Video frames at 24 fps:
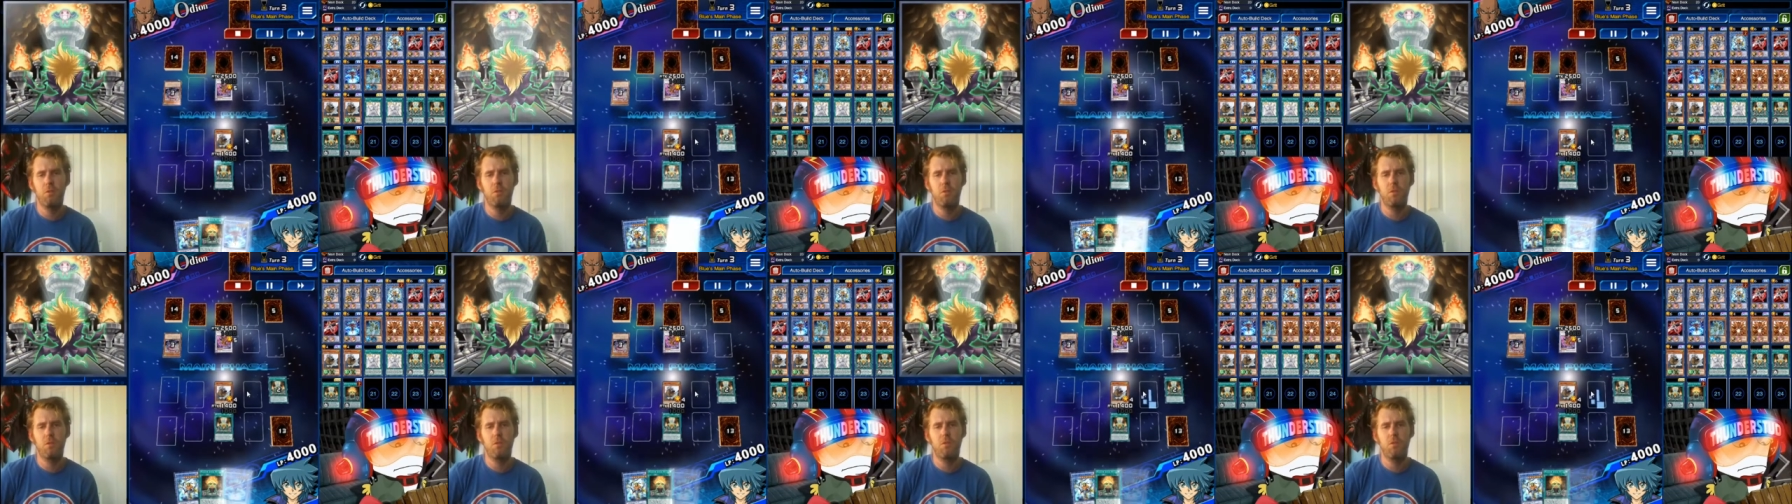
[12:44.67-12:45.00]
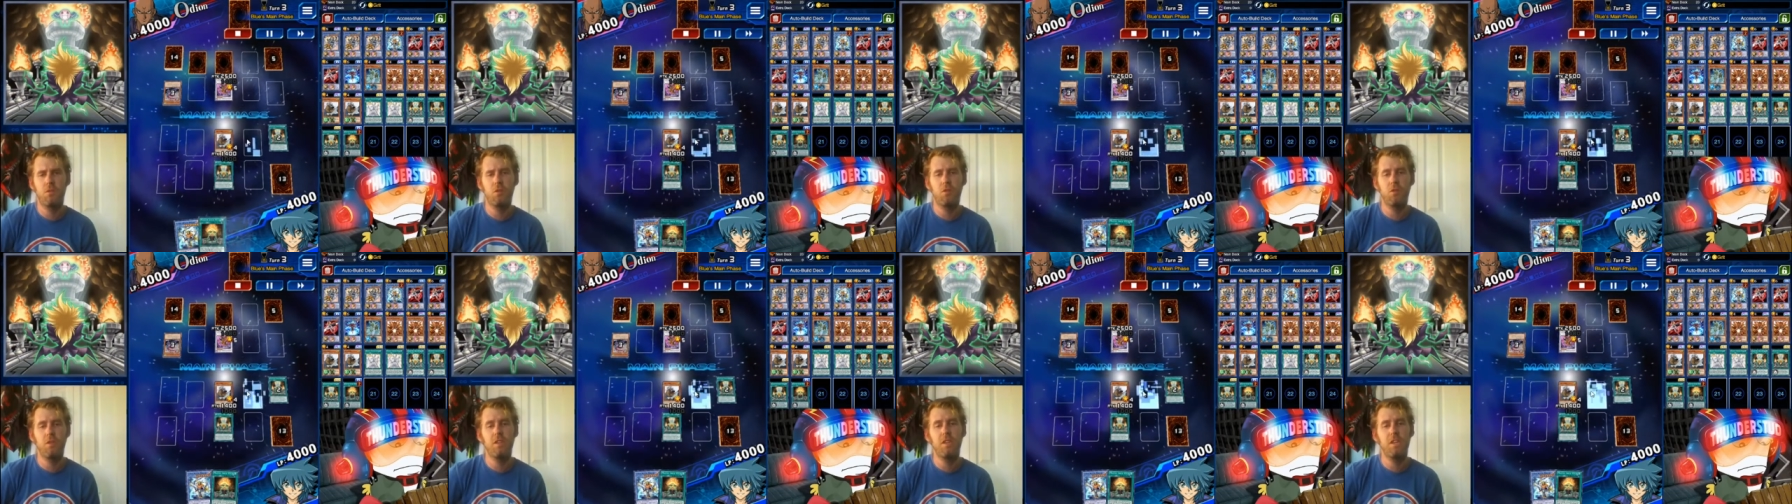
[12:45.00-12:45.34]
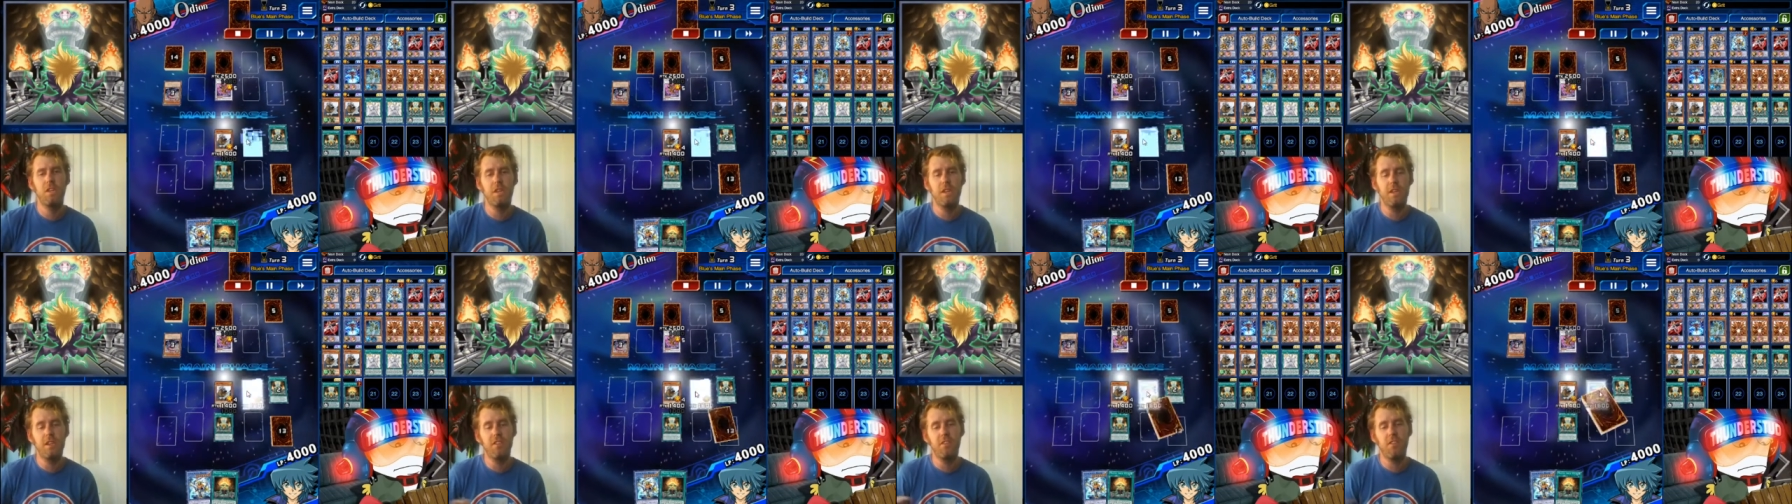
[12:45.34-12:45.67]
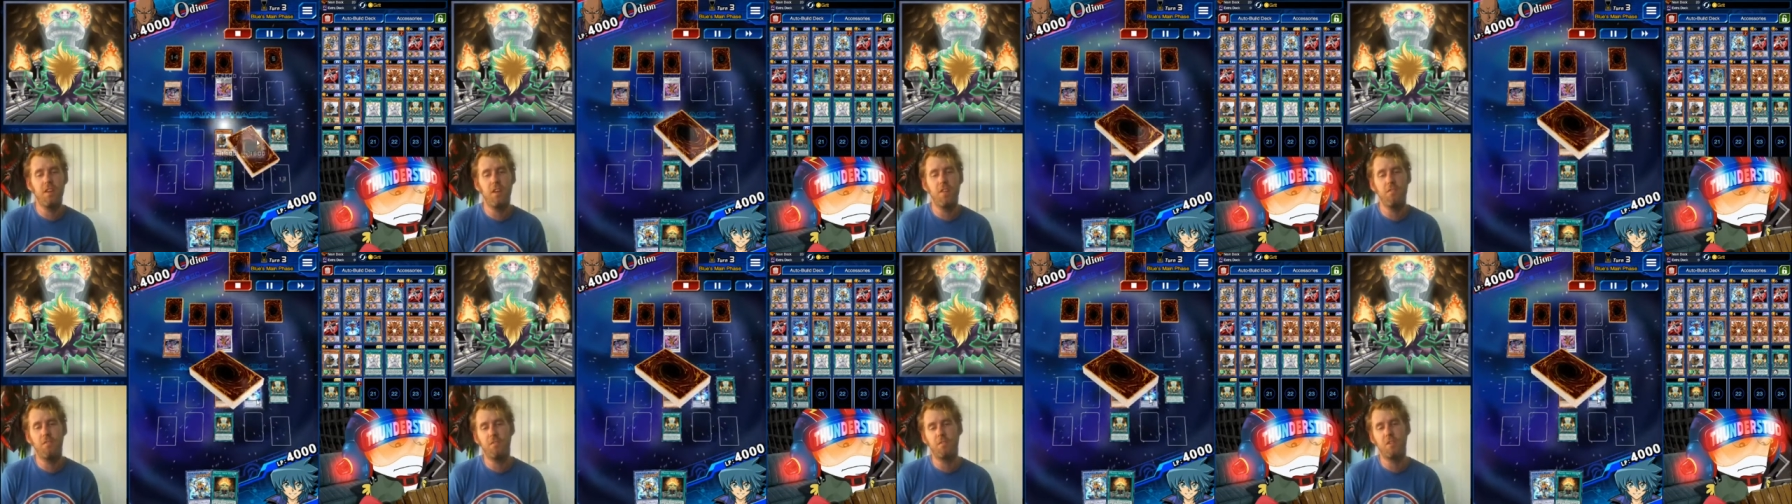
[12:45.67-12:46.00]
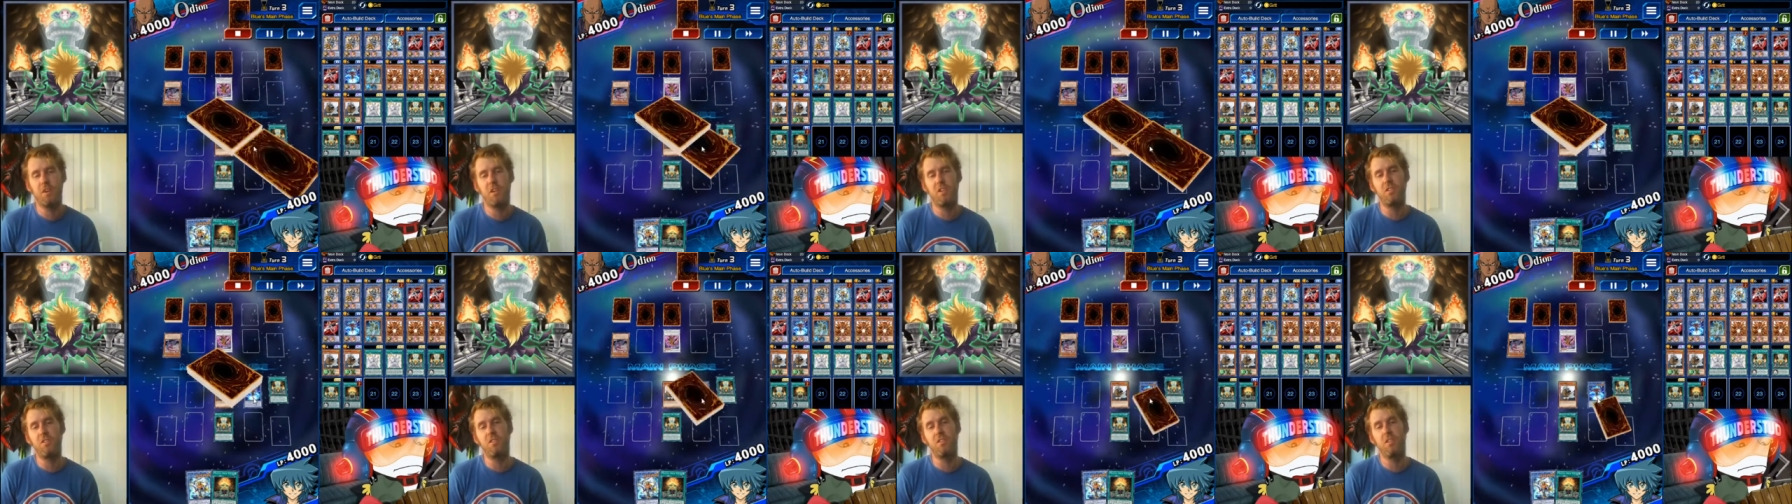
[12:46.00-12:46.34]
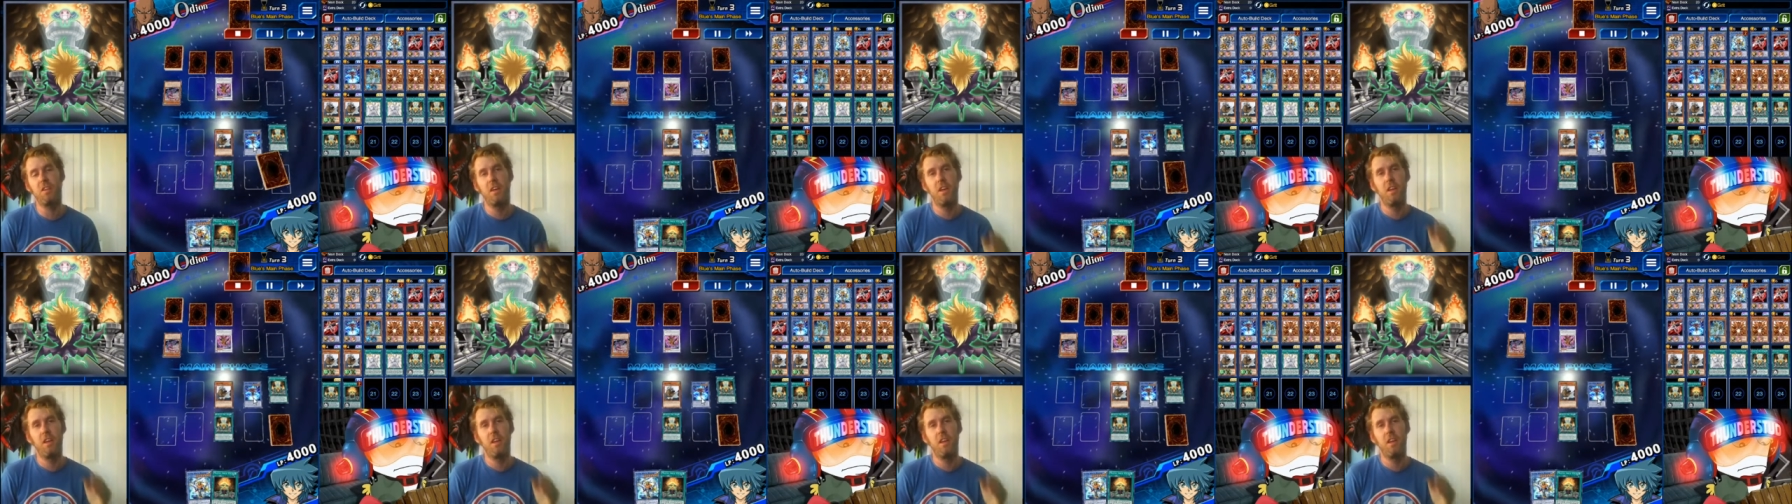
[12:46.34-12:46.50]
We're doing the E to 10 first.